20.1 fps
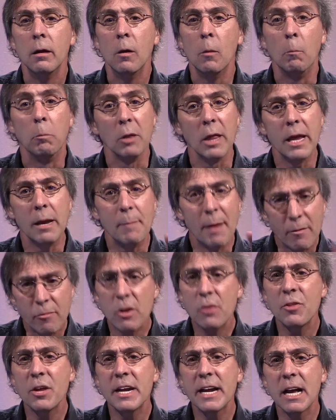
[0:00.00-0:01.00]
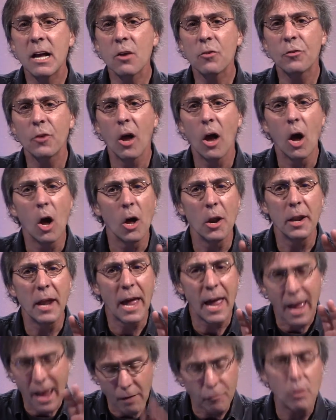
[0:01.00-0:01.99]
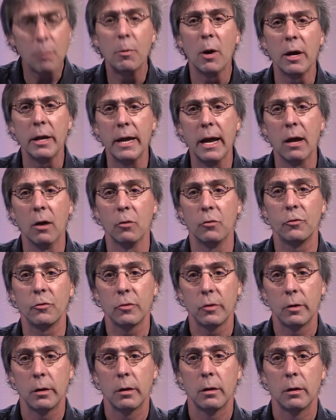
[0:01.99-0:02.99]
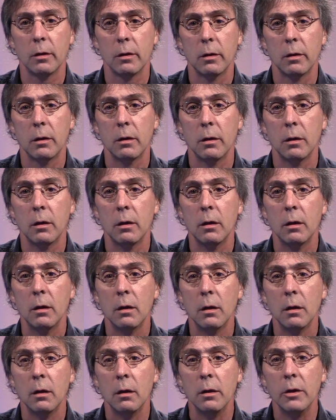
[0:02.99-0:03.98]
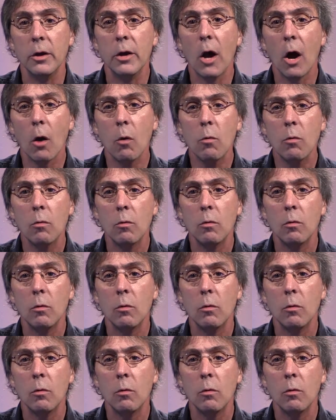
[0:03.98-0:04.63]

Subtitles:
Blame everything else on everybody else. You